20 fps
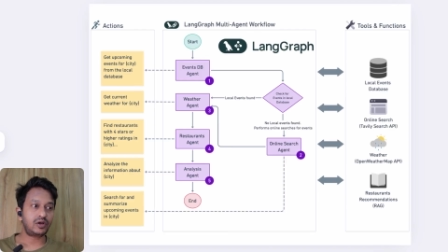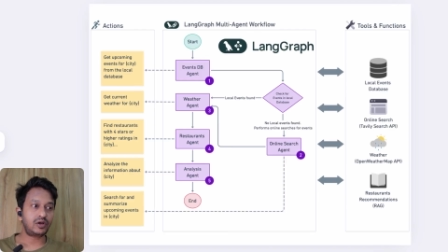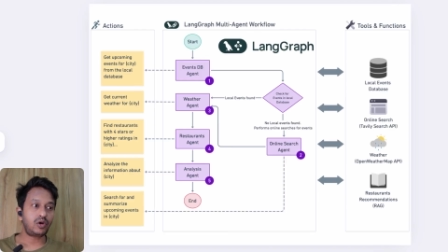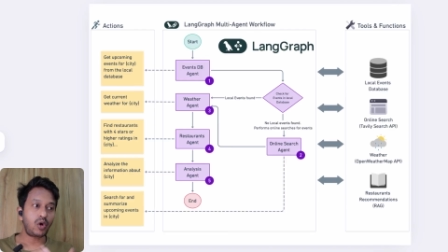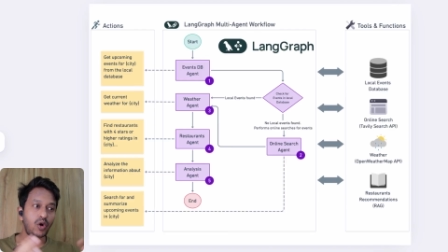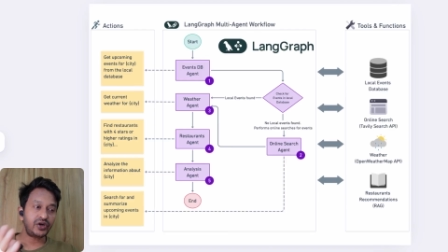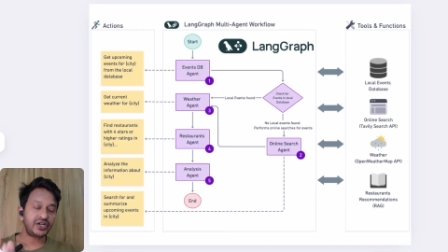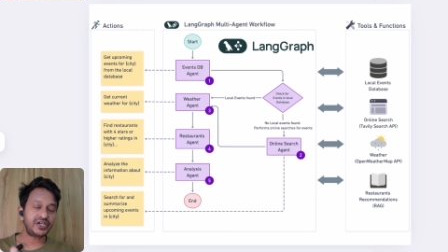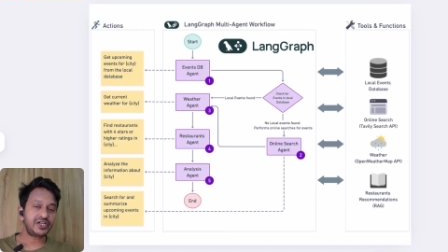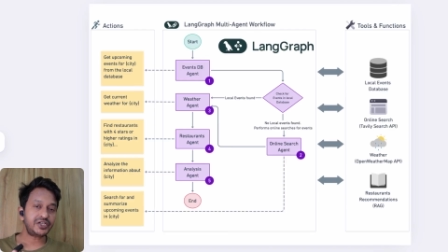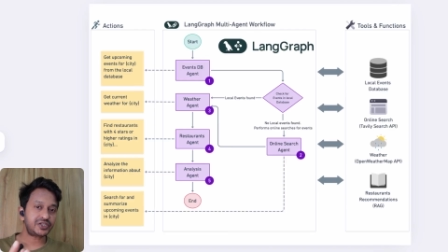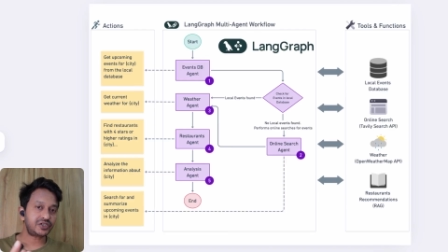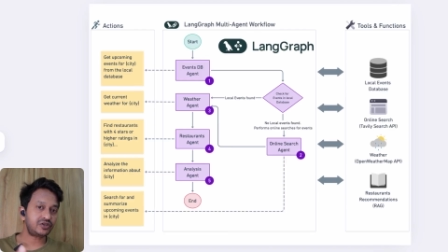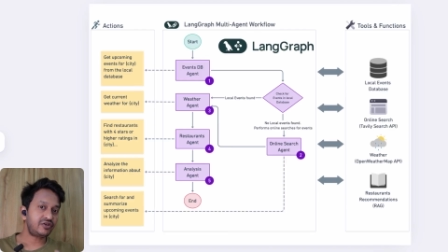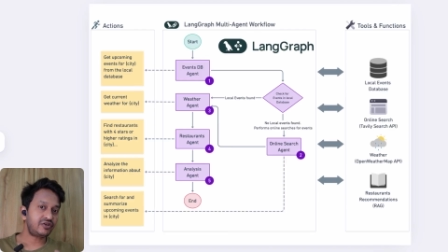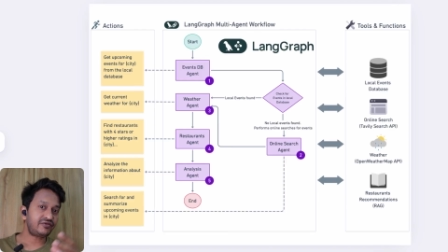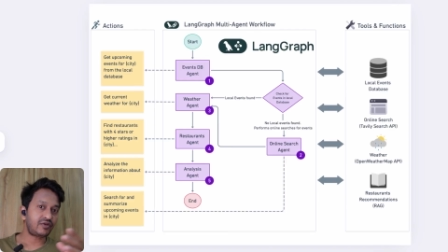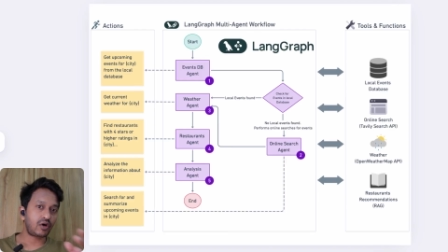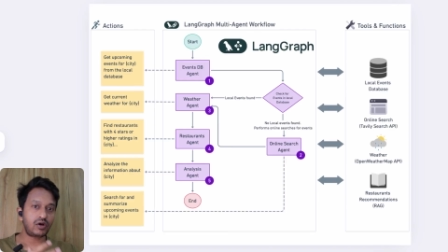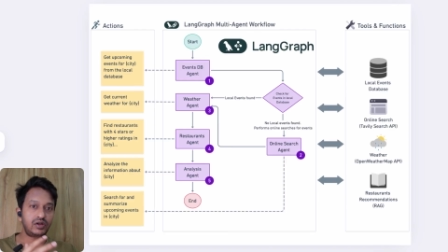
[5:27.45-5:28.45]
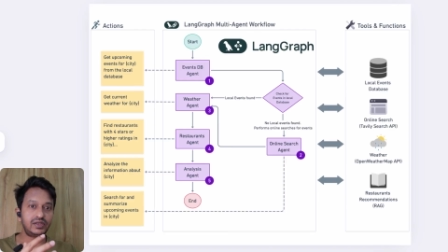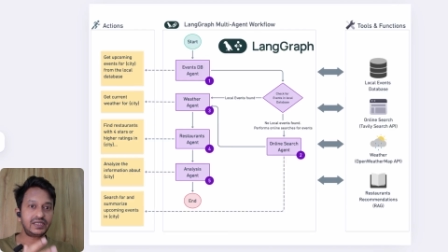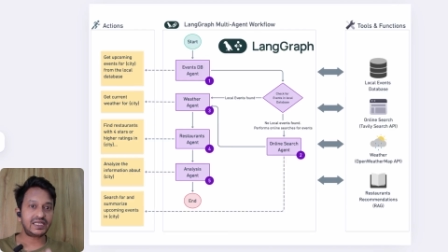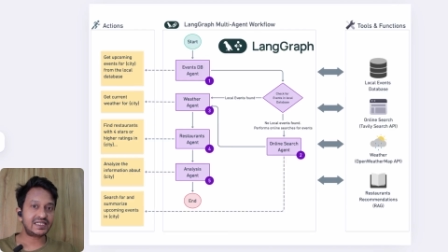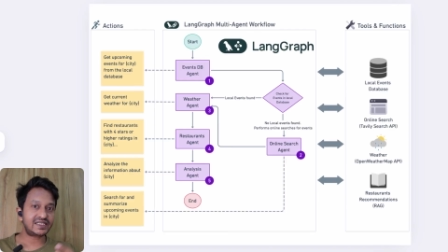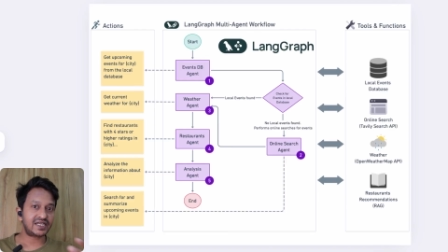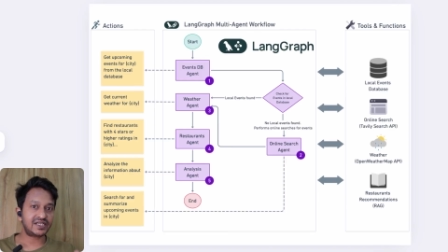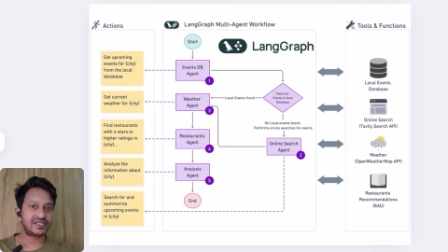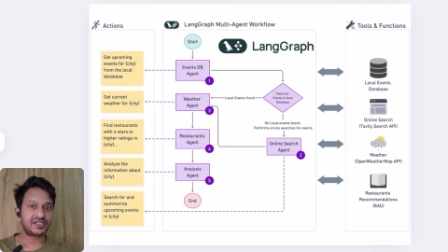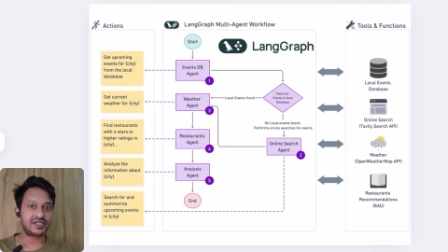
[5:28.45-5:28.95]
the coordination of all
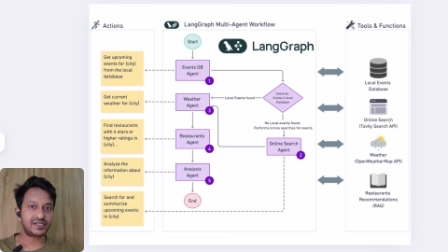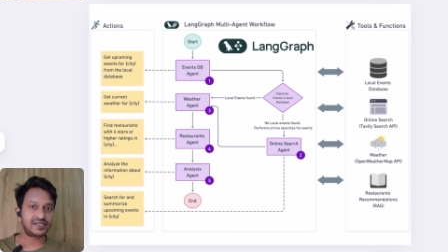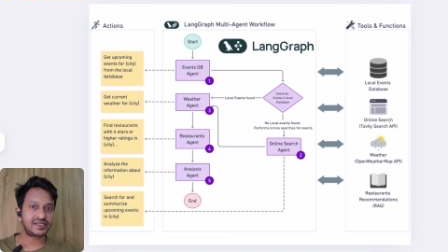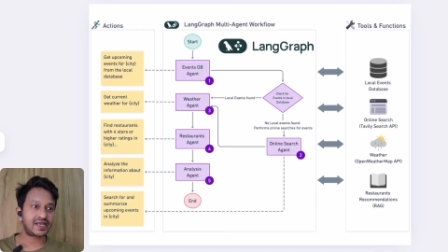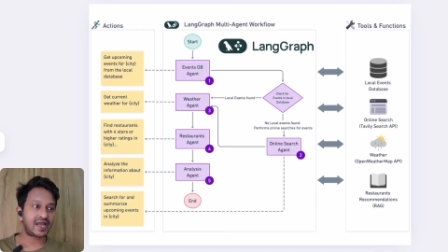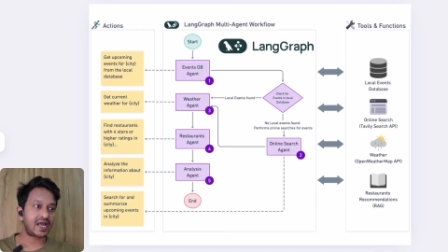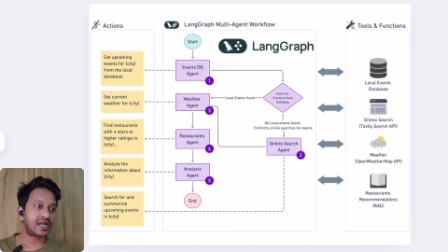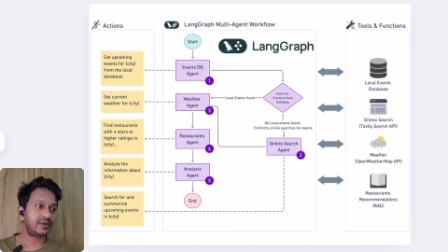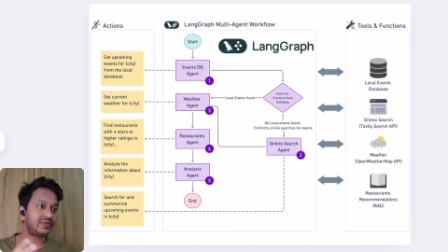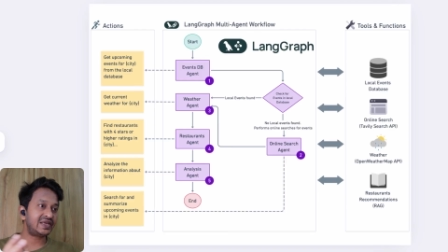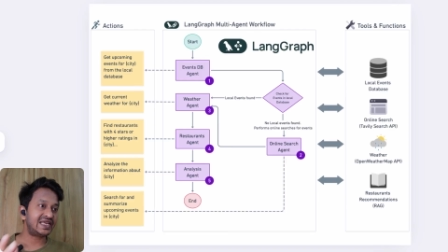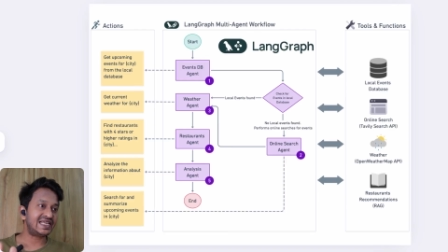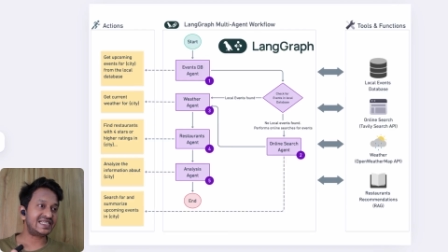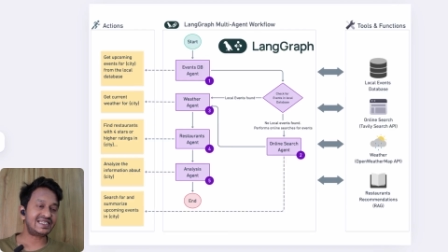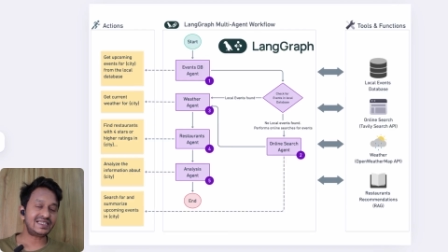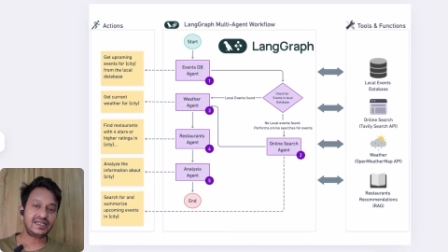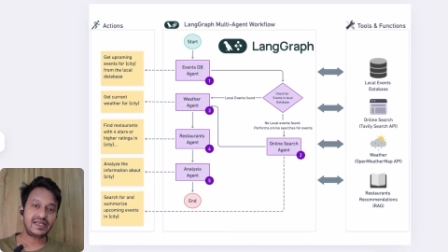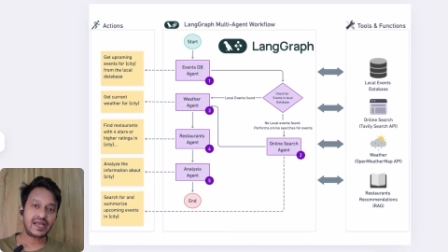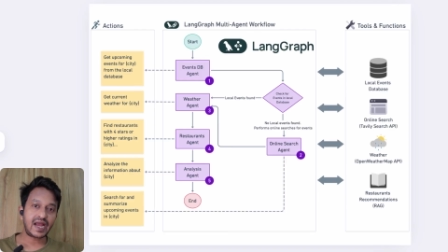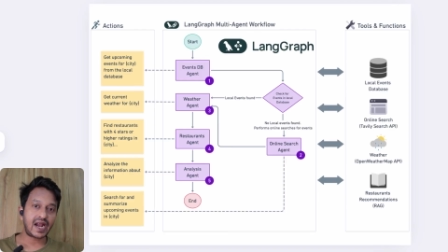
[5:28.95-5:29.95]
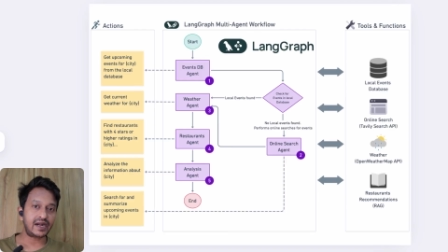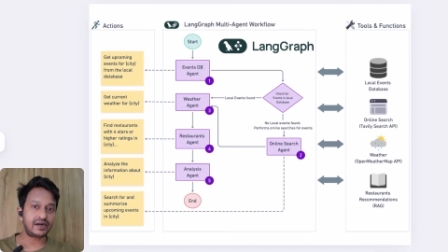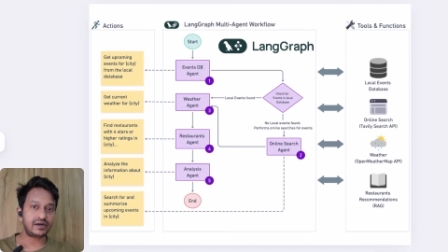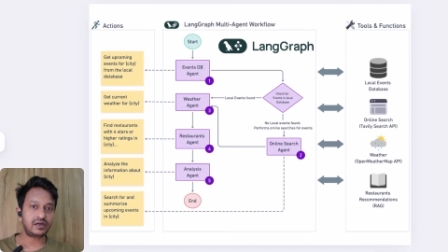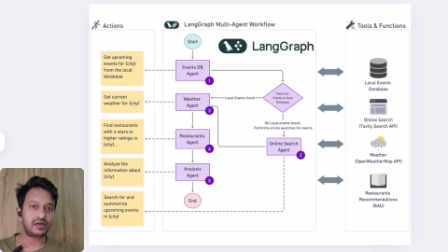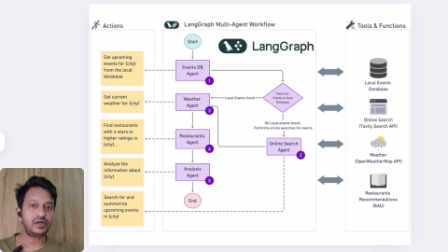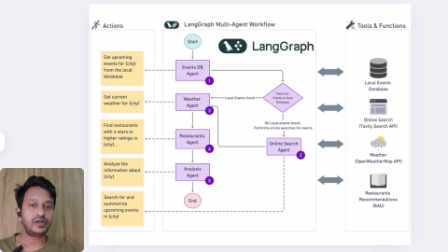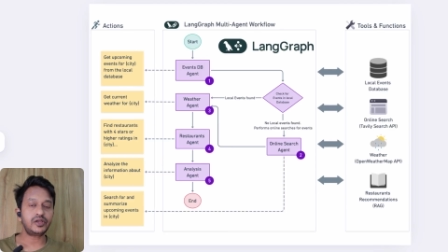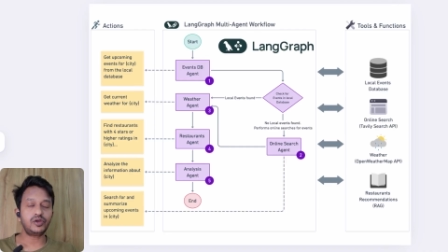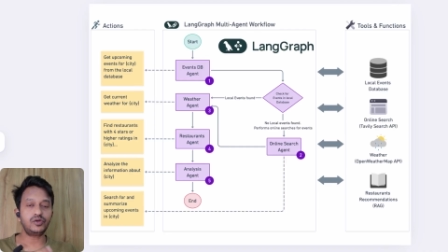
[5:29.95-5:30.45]
these agents can be easily
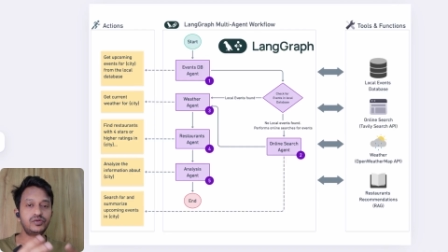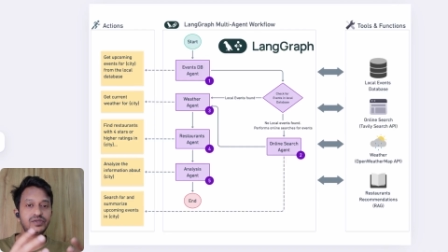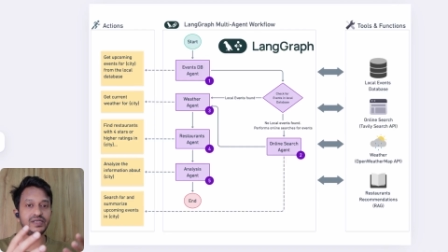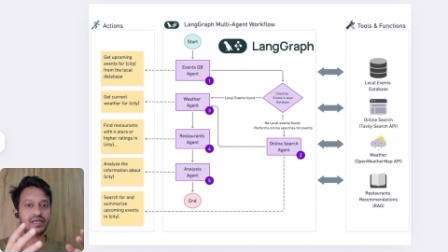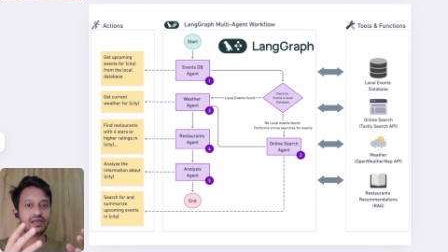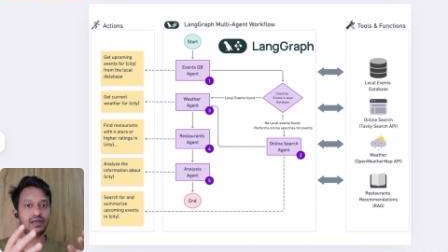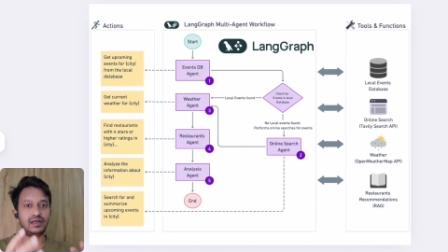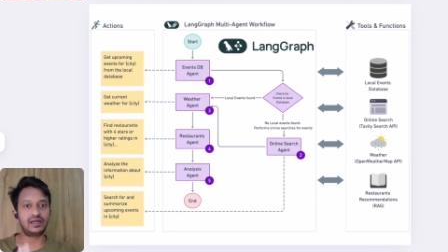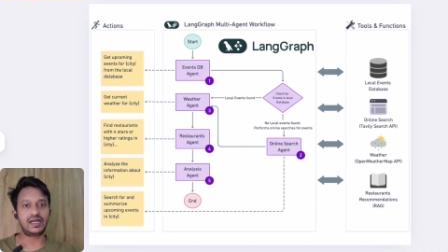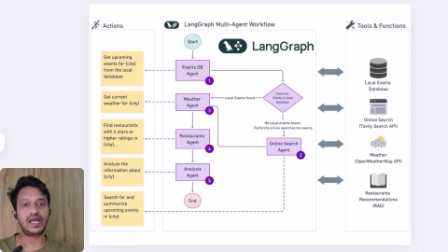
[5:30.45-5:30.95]
handled using